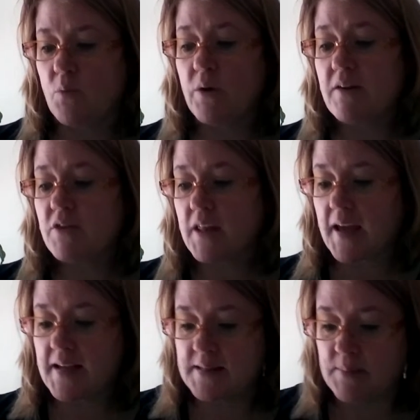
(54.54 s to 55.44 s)
whatever the
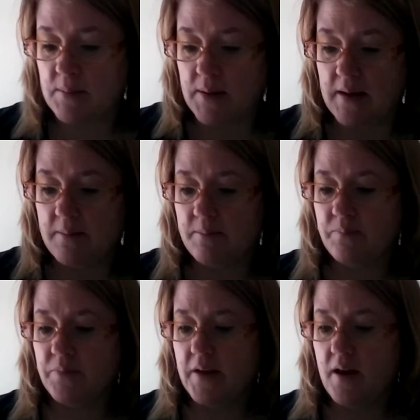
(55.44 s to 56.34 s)
case may be,
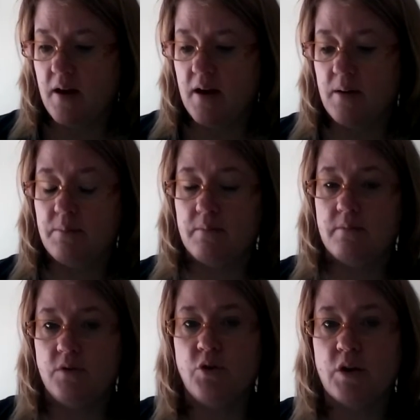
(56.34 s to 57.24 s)

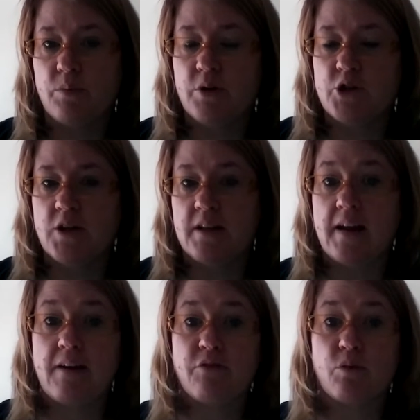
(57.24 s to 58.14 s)
you can appreciate that
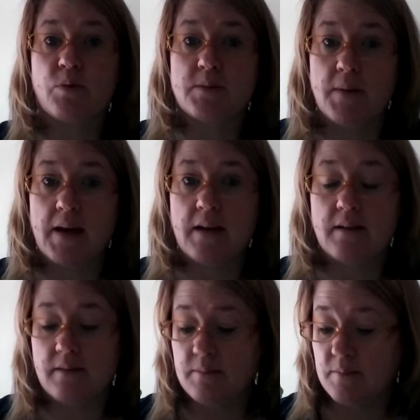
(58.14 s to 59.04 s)
effort was made.
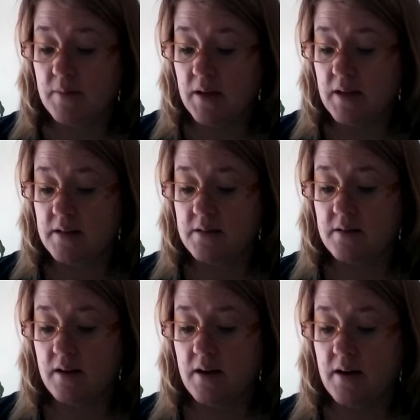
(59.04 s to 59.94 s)

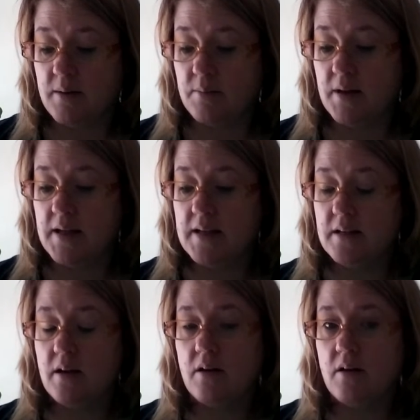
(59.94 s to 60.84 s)

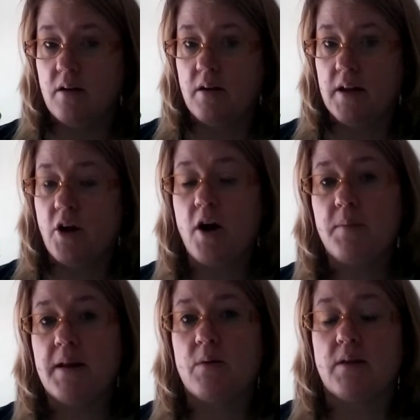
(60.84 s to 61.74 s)
And in
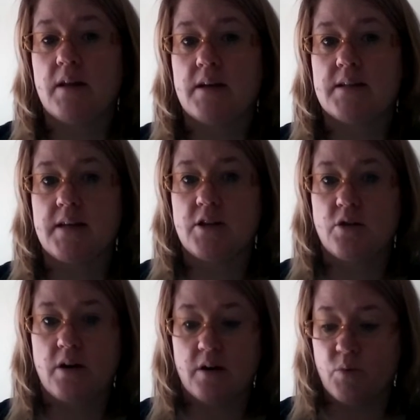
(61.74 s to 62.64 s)
harmony with this, I
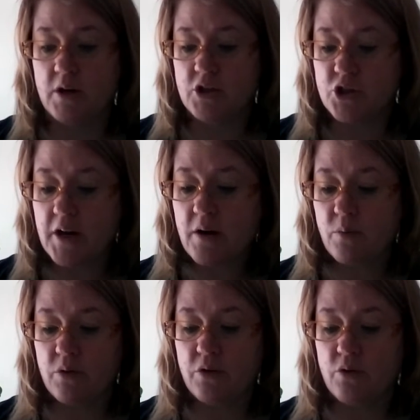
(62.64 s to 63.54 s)
wanted to share
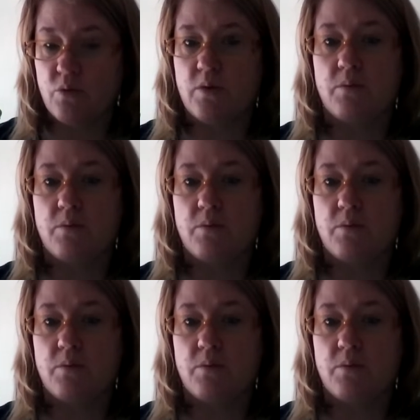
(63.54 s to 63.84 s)
with you